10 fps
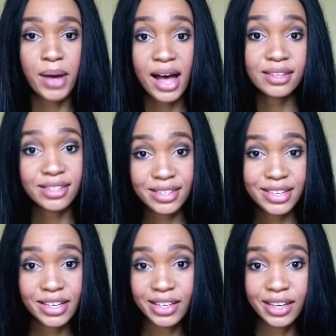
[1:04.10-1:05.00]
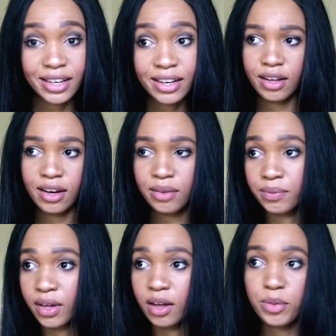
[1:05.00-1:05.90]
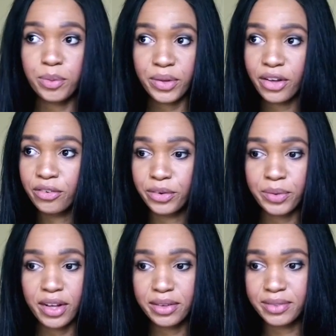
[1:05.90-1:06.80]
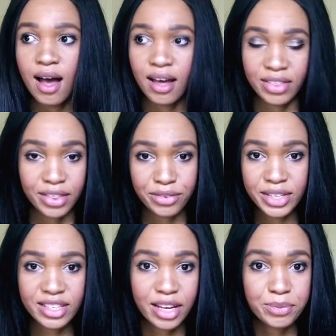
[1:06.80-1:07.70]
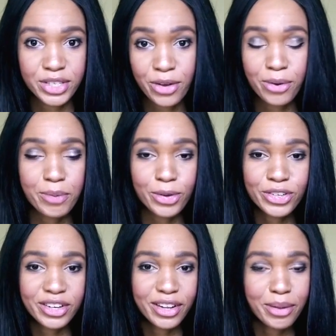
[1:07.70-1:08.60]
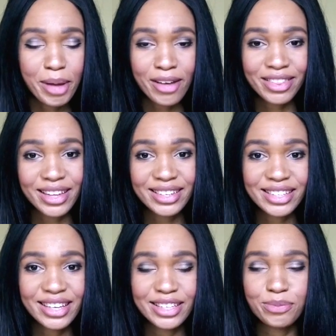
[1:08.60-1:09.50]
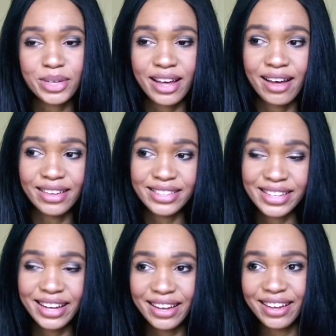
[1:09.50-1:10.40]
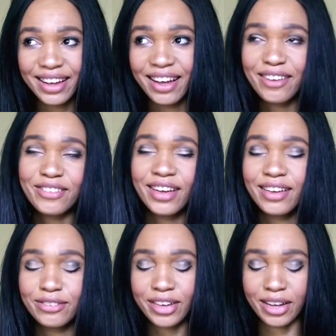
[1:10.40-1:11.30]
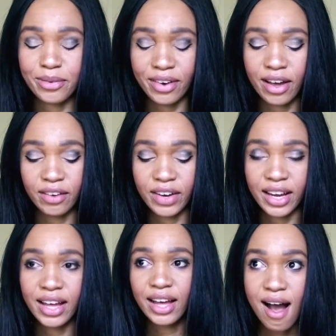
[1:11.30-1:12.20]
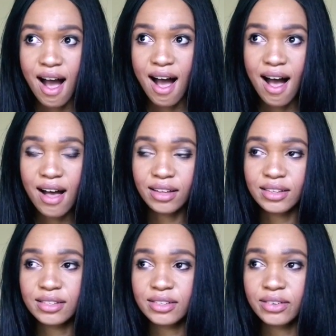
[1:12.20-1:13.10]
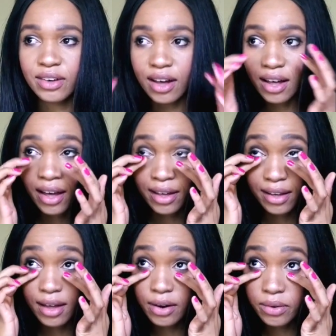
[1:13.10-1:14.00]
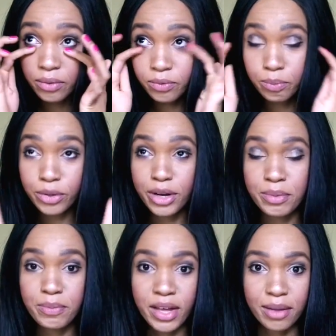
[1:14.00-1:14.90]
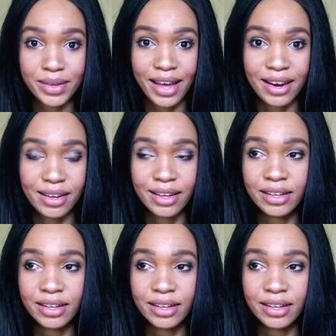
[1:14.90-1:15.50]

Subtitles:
past year, and I'm a bit overwhelmed. I think the reason I'm so emotional about this is because oh fuck, I'm crying already. Don't cry. I don't want to put on my makeup again.